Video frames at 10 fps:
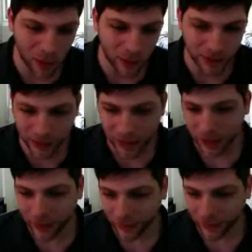and
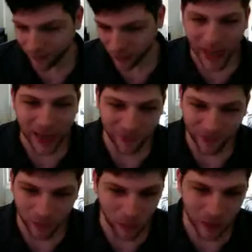
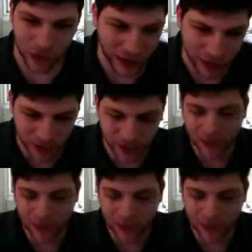we'll change it.